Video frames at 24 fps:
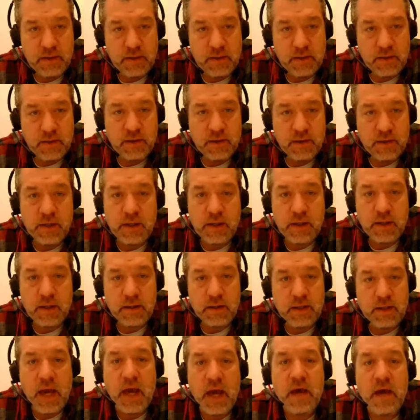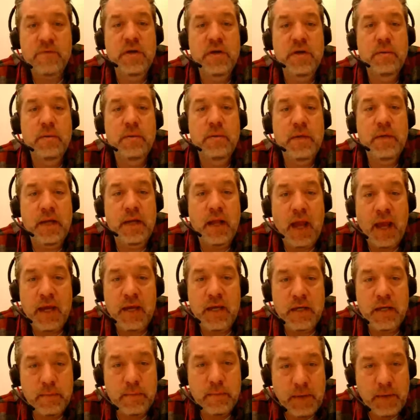the FM and AM